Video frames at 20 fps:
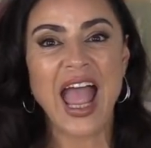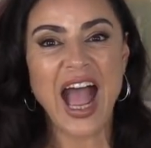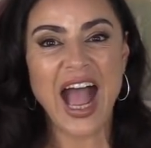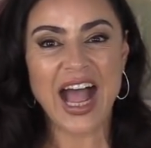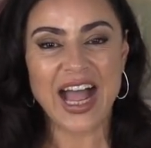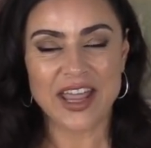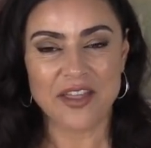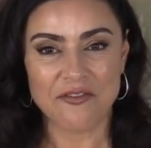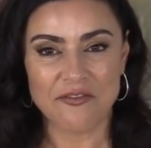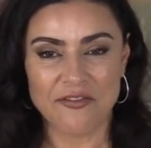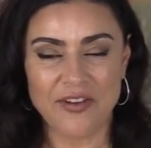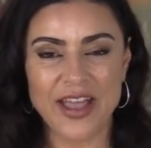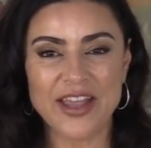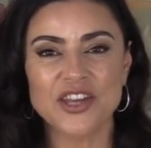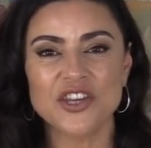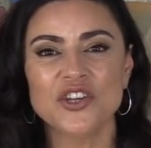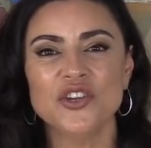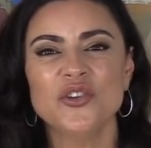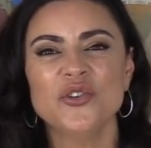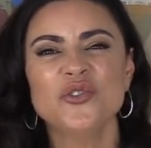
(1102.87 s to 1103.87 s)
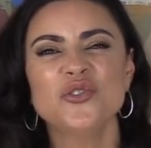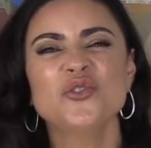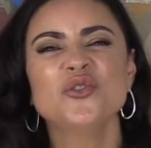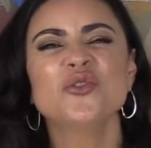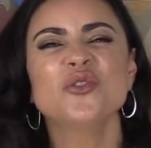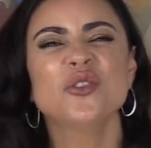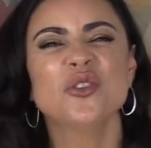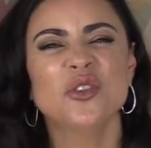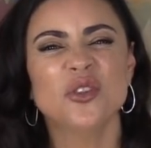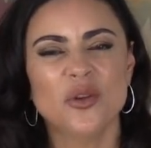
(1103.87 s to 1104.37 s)
I invite you to
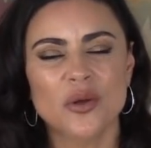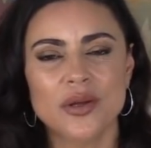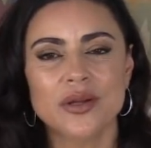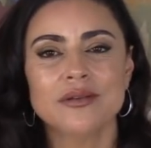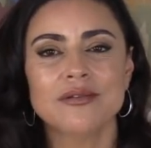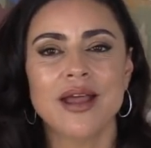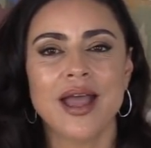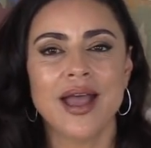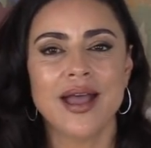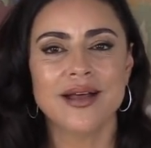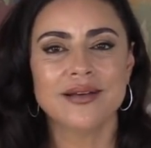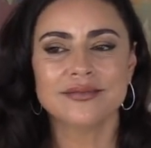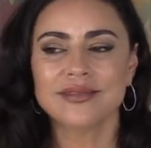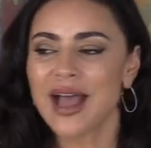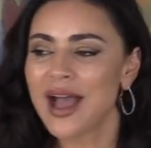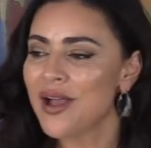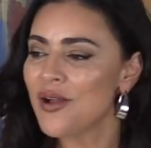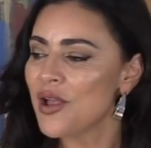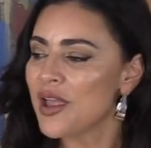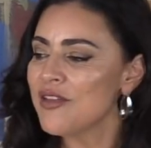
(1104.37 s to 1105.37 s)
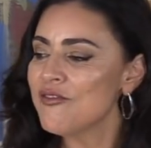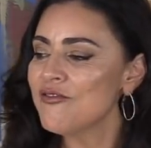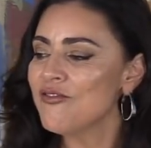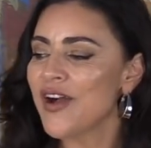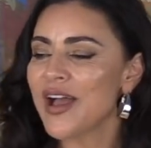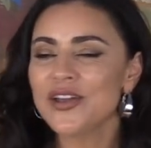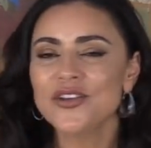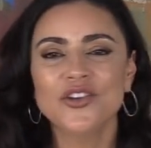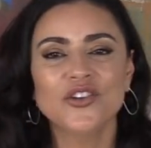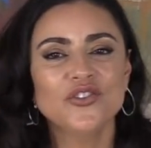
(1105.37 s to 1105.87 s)
look around. I
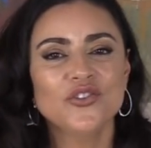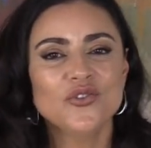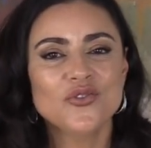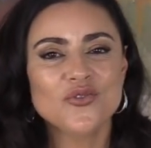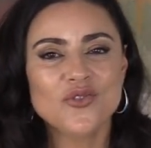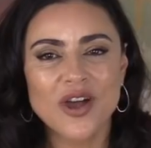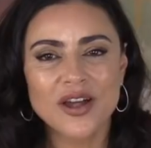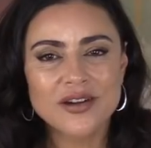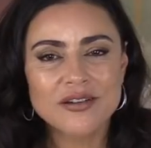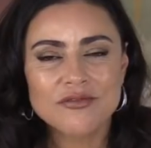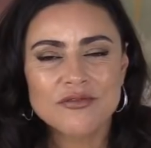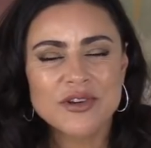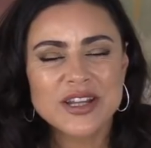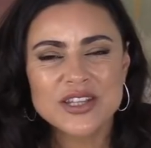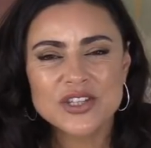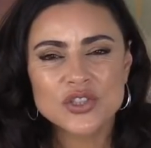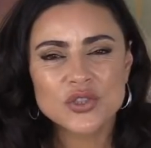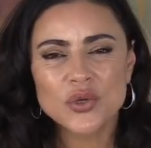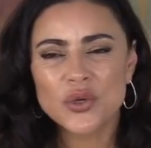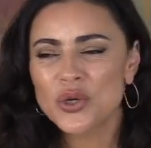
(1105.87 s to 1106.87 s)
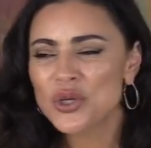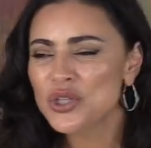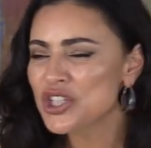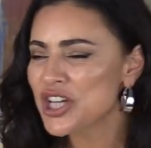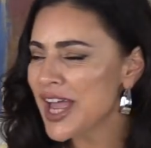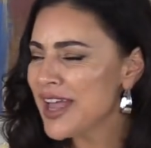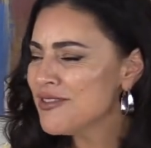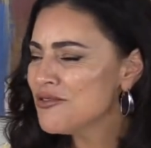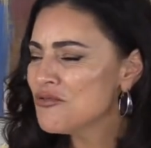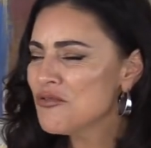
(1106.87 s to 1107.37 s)
invite you to run research
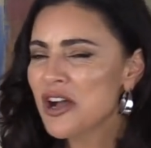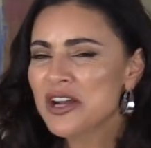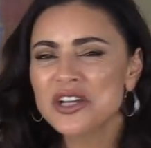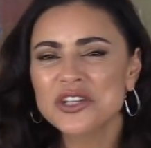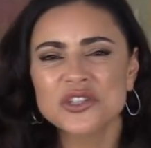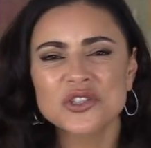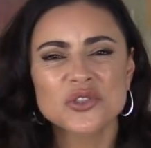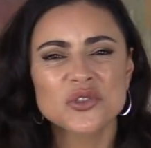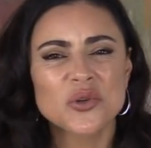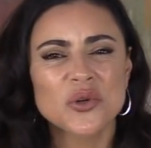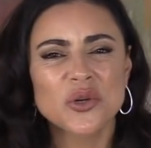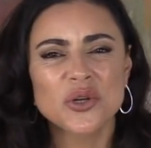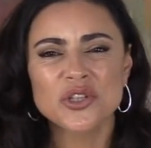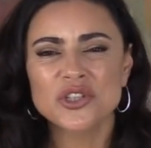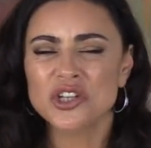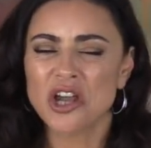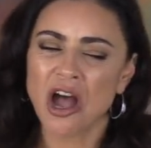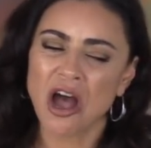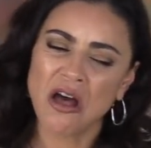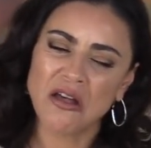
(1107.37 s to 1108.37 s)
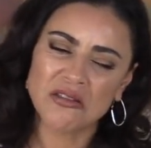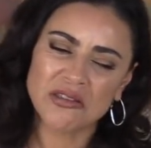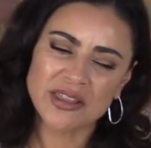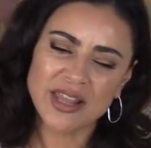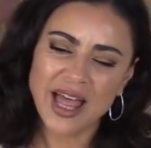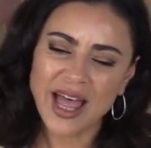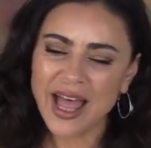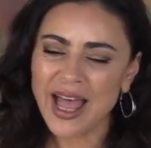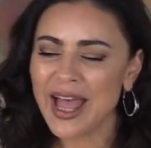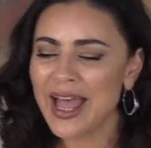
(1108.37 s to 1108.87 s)
and run a search
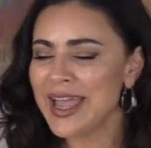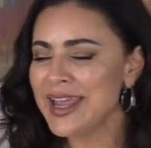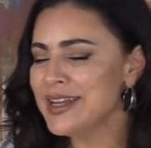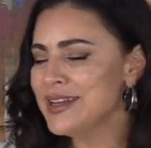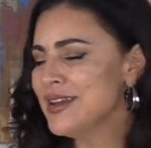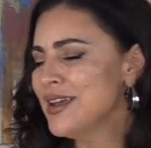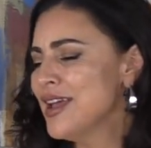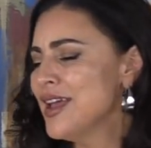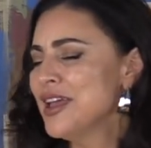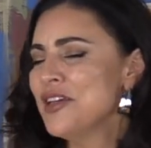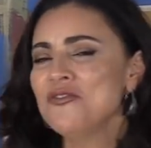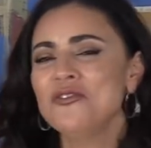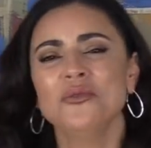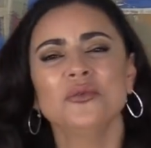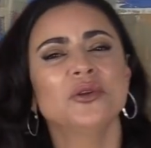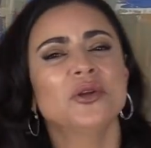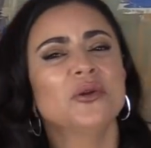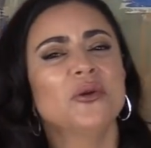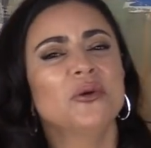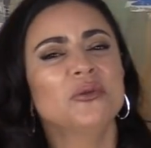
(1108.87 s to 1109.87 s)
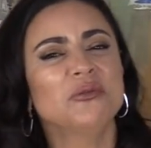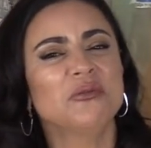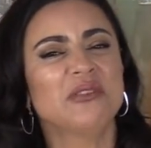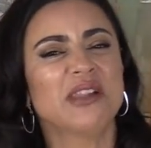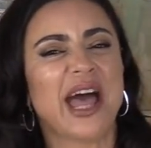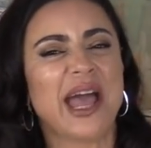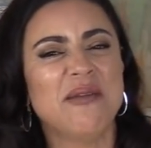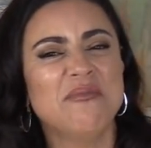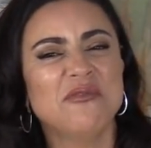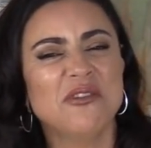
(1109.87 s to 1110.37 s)
online. If you want to go to
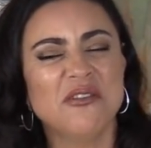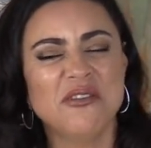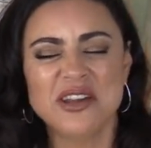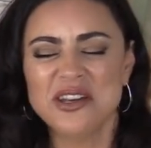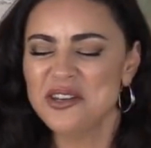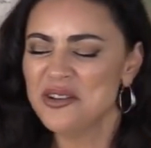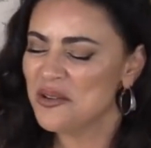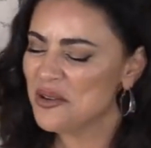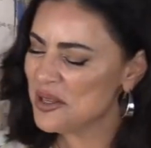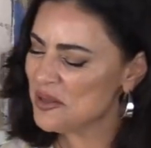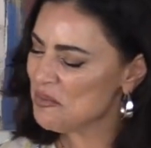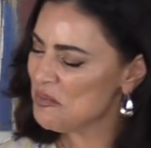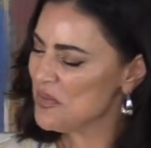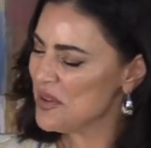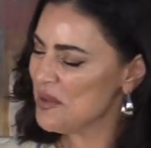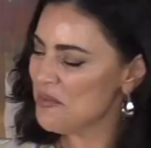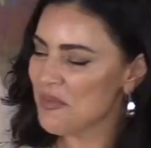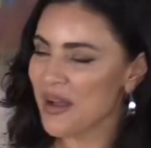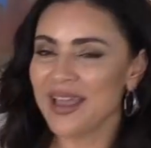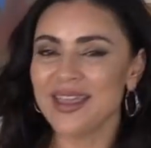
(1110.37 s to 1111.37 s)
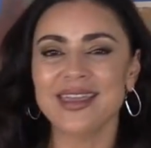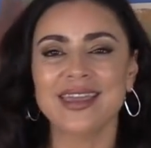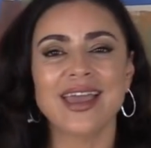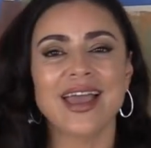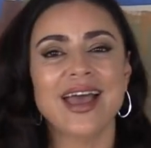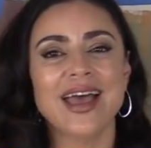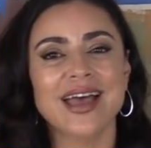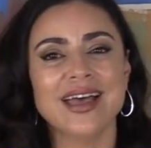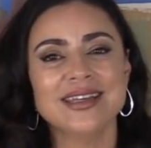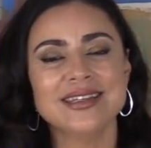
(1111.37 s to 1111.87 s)
library, do it. Be my
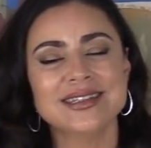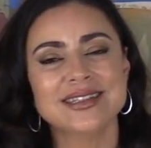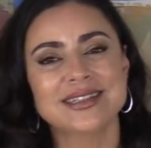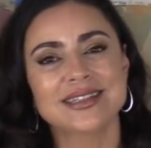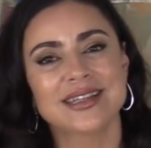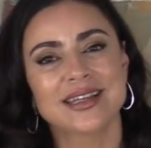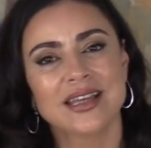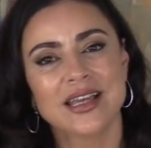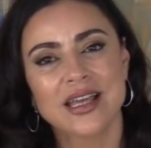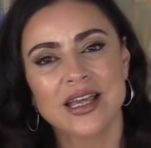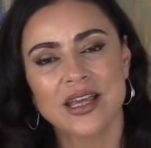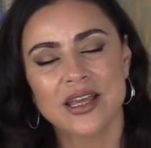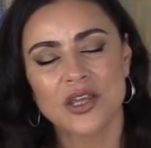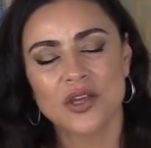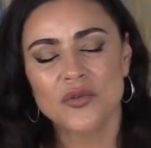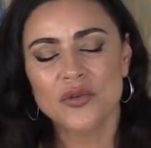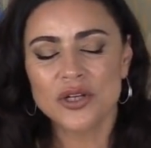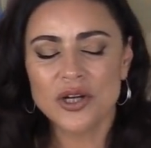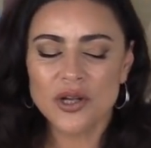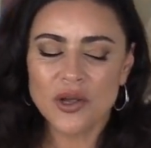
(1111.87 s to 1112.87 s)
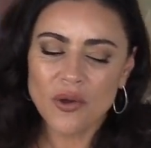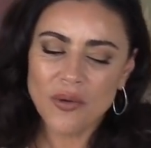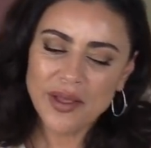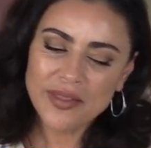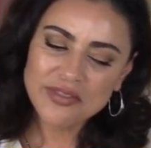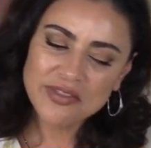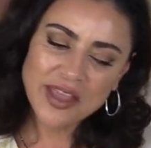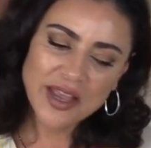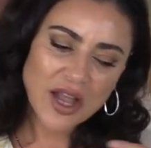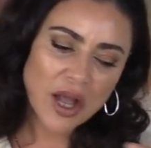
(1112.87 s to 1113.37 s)
guest. You want to go
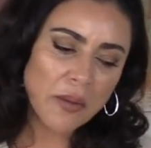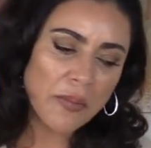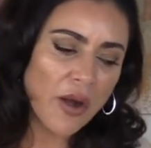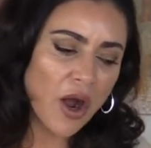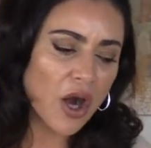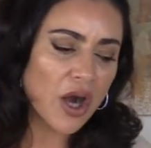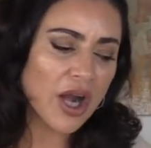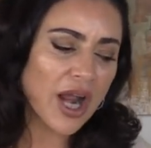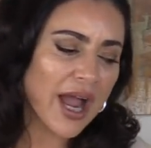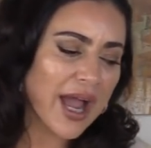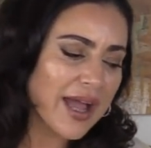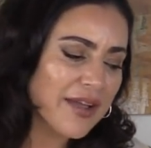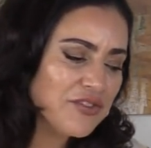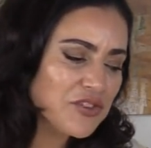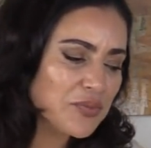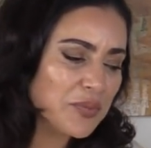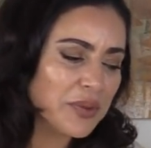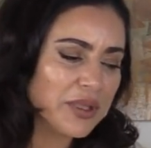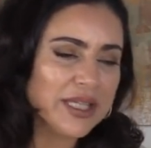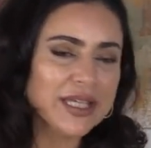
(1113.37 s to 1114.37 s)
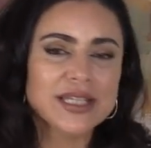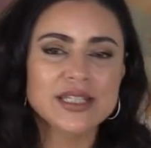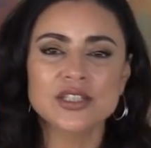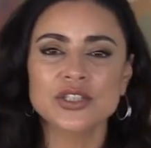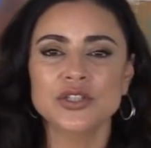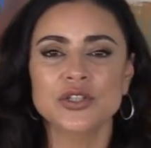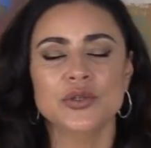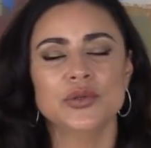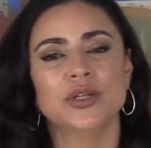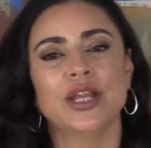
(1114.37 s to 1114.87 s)
and dig up archives, please
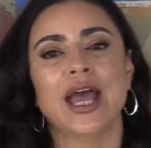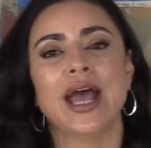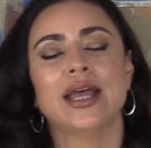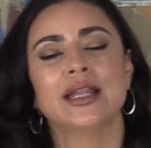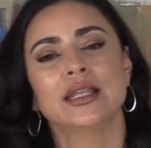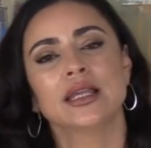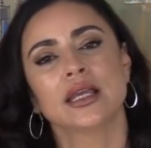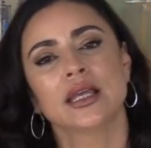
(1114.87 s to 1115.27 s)
do that.